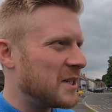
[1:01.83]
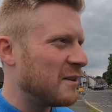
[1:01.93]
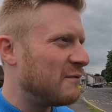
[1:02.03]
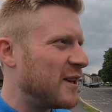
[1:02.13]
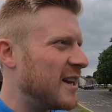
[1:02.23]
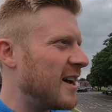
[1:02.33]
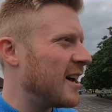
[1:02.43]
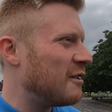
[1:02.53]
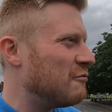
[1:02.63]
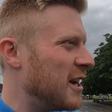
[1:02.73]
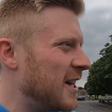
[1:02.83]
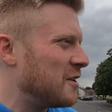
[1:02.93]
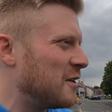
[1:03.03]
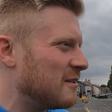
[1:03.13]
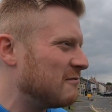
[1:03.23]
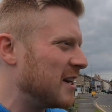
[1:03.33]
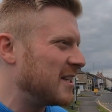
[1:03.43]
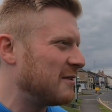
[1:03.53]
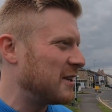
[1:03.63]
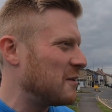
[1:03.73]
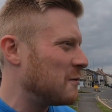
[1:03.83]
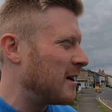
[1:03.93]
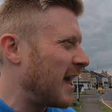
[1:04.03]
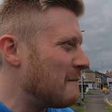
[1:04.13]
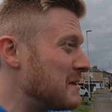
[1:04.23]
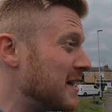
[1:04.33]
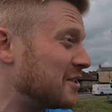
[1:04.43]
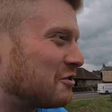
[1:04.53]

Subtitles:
something really good and really something that will get me